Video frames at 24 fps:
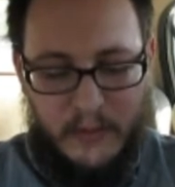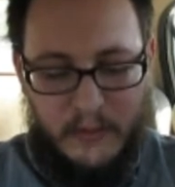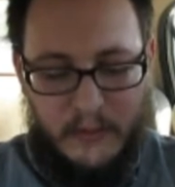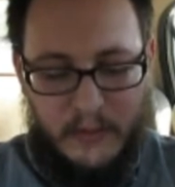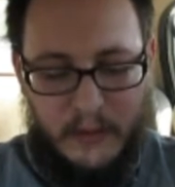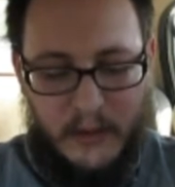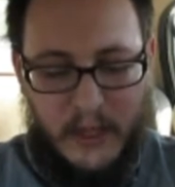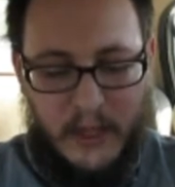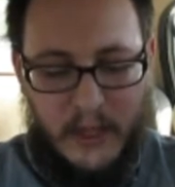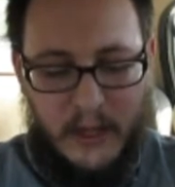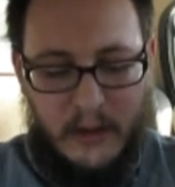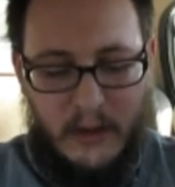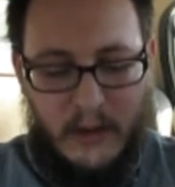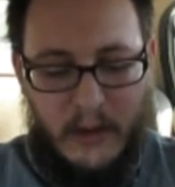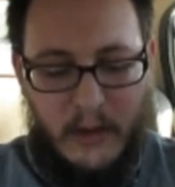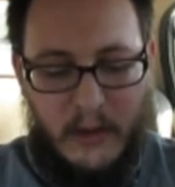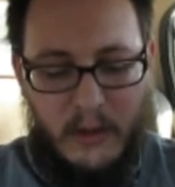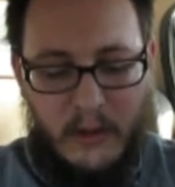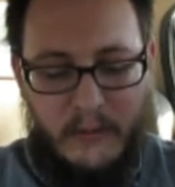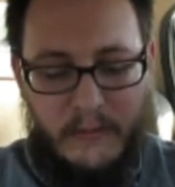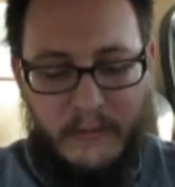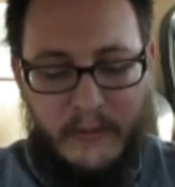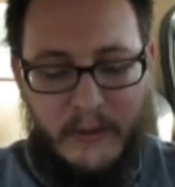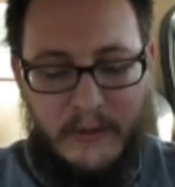getting
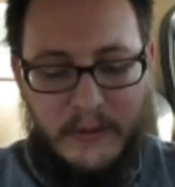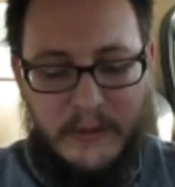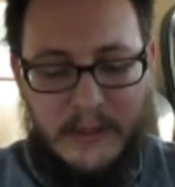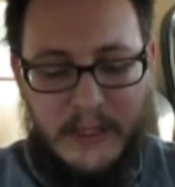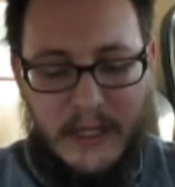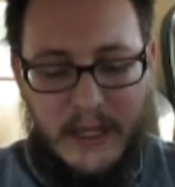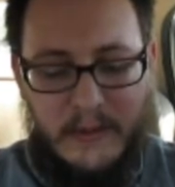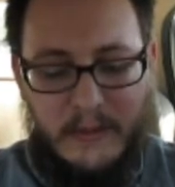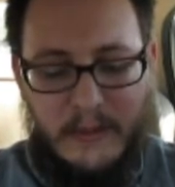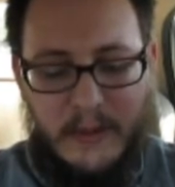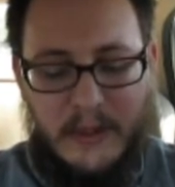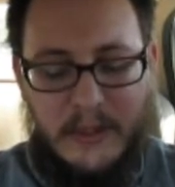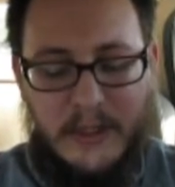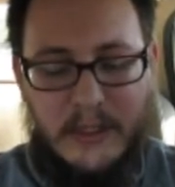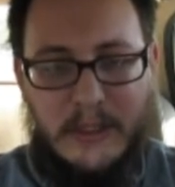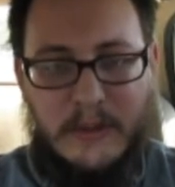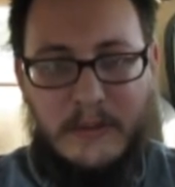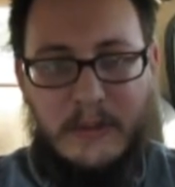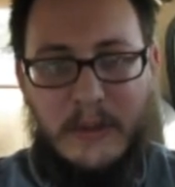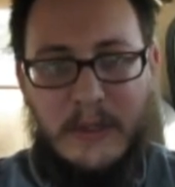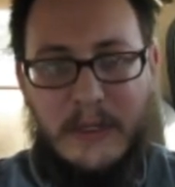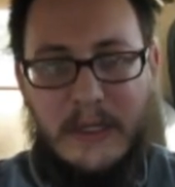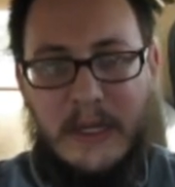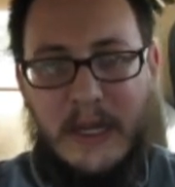all of those images
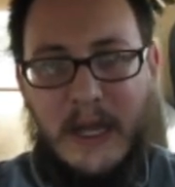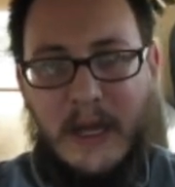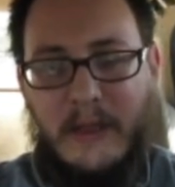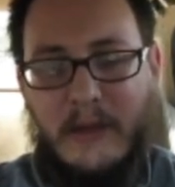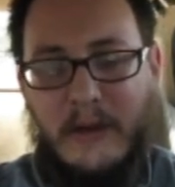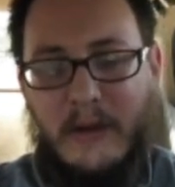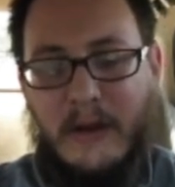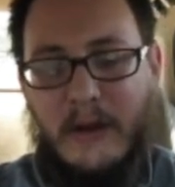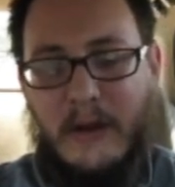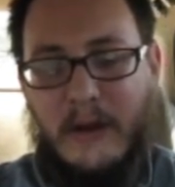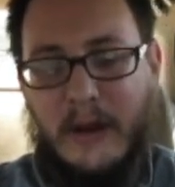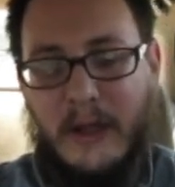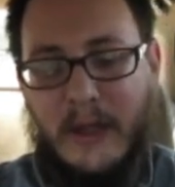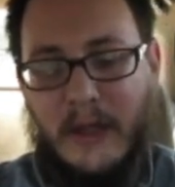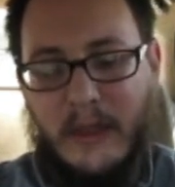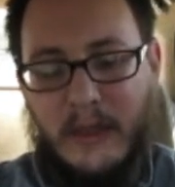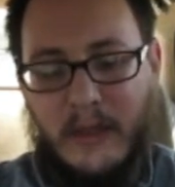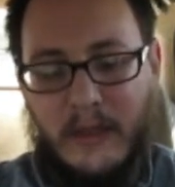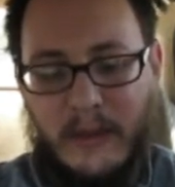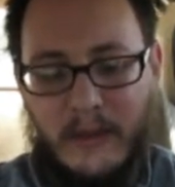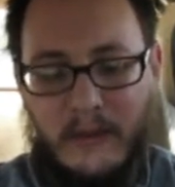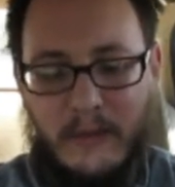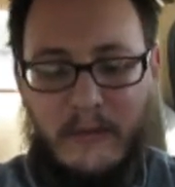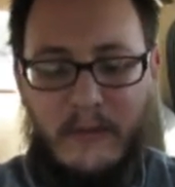put together,
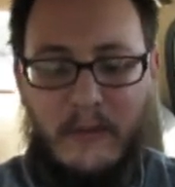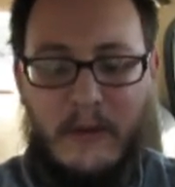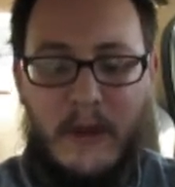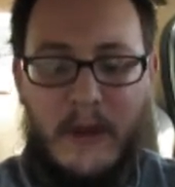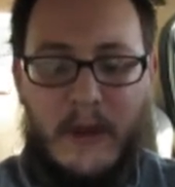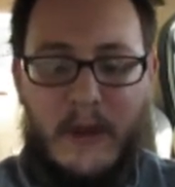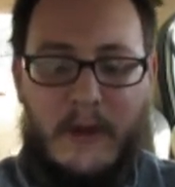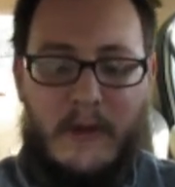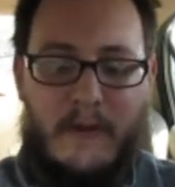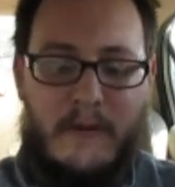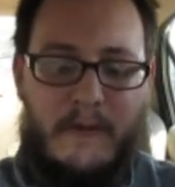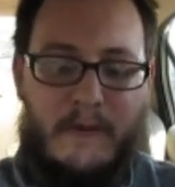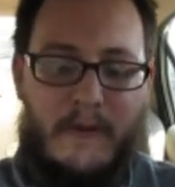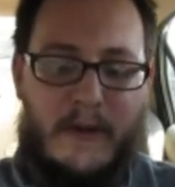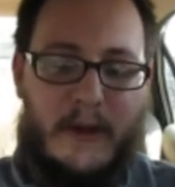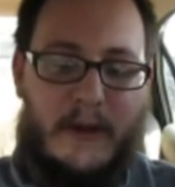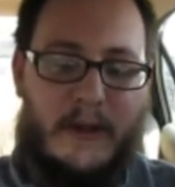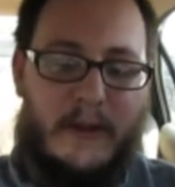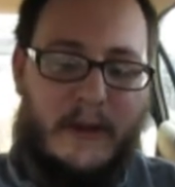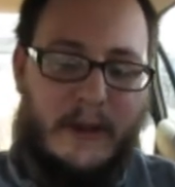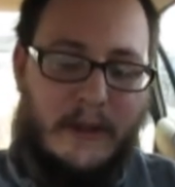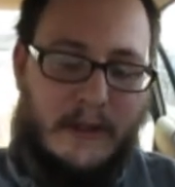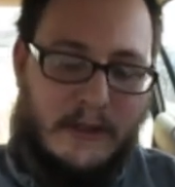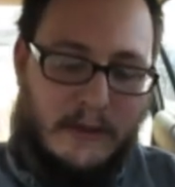getting the
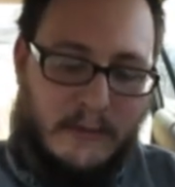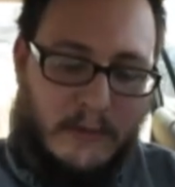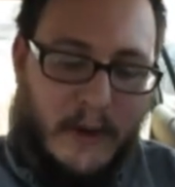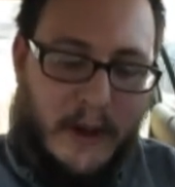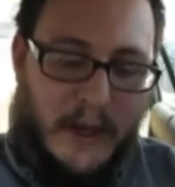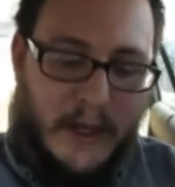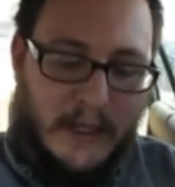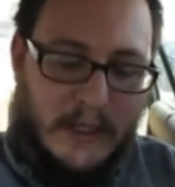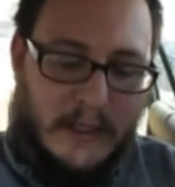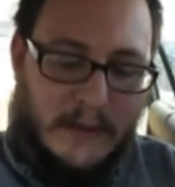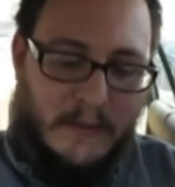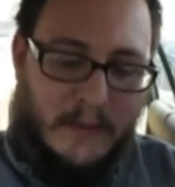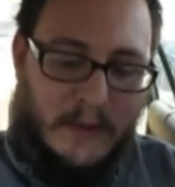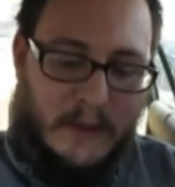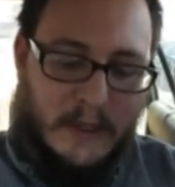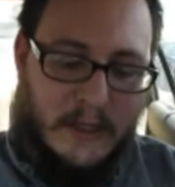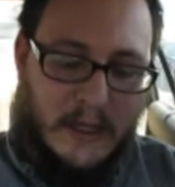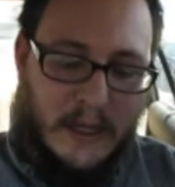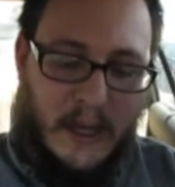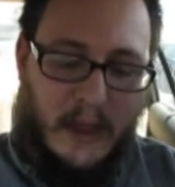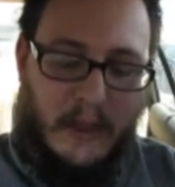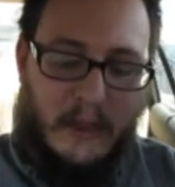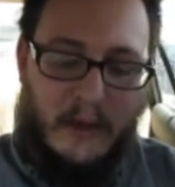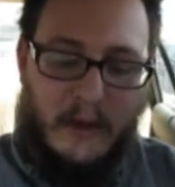finalized ranks put
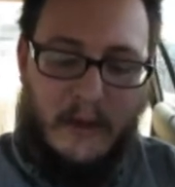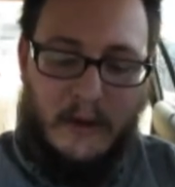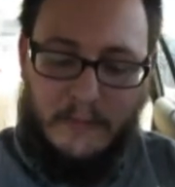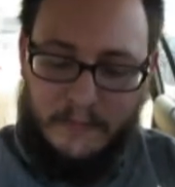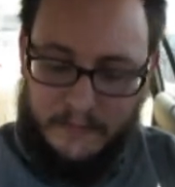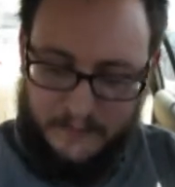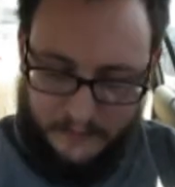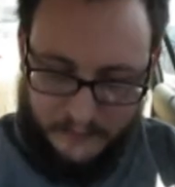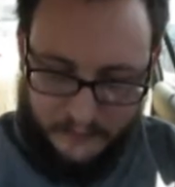together.